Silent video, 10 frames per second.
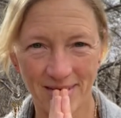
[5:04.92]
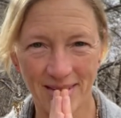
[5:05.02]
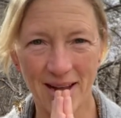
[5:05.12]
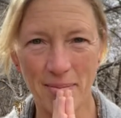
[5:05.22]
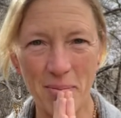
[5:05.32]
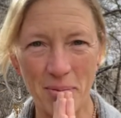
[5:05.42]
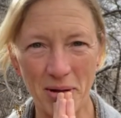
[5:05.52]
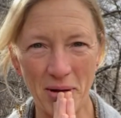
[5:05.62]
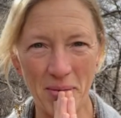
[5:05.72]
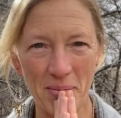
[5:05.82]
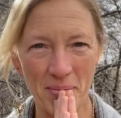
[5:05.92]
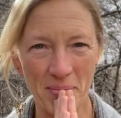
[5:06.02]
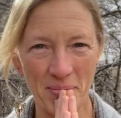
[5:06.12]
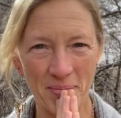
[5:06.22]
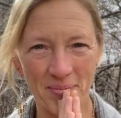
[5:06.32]
Comment
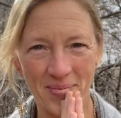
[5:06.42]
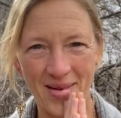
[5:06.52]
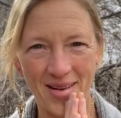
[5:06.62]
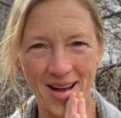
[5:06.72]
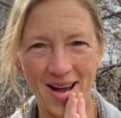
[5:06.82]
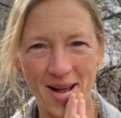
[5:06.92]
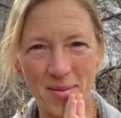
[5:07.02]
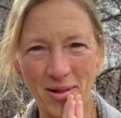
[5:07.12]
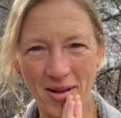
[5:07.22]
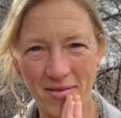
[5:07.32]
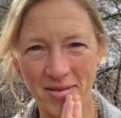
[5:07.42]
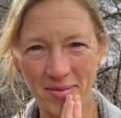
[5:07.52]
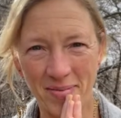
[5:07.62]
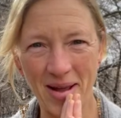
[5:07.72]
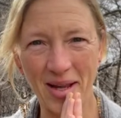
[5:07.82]
below. I am loved.
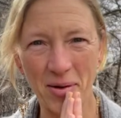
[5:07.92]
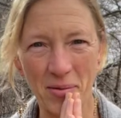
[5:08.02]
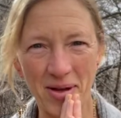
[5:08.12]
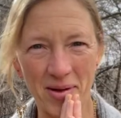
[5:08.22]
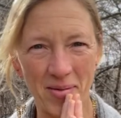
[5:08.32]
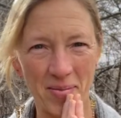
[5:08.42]
Make it real.